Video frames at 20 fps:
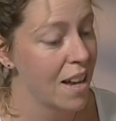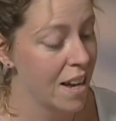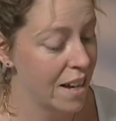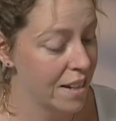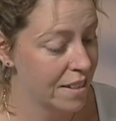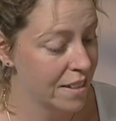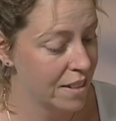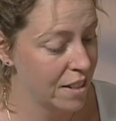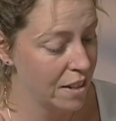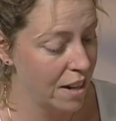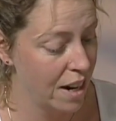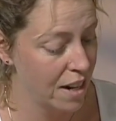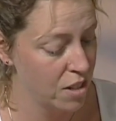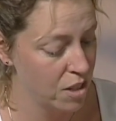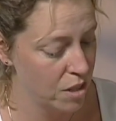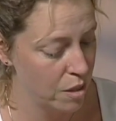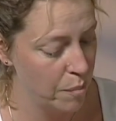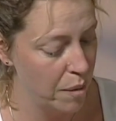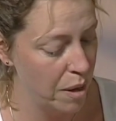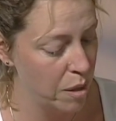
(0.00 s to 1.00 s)
And to
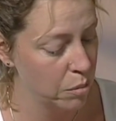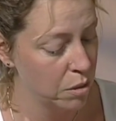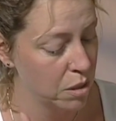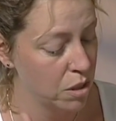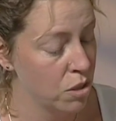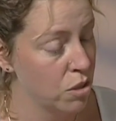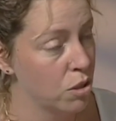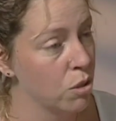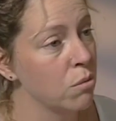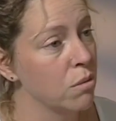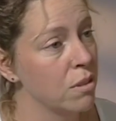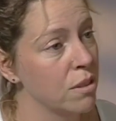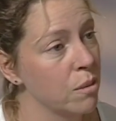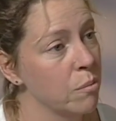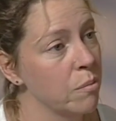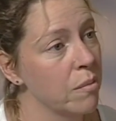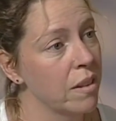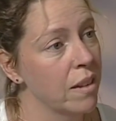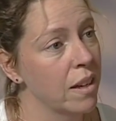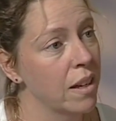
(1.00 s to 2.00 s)
actually be able to do
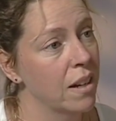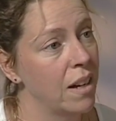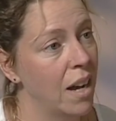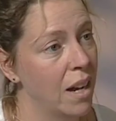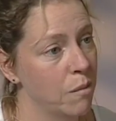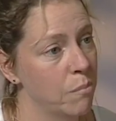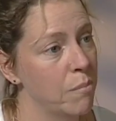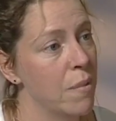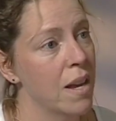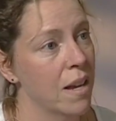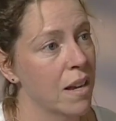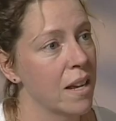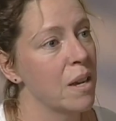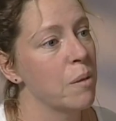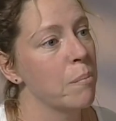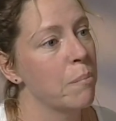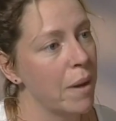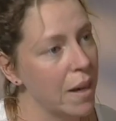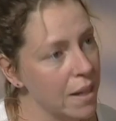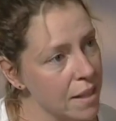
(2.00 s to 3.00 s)
something and make
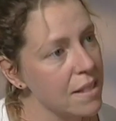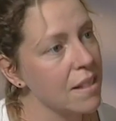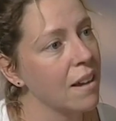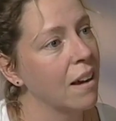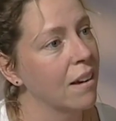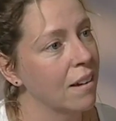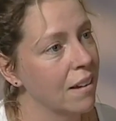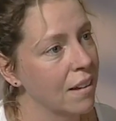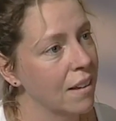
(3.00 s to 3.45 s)
it better.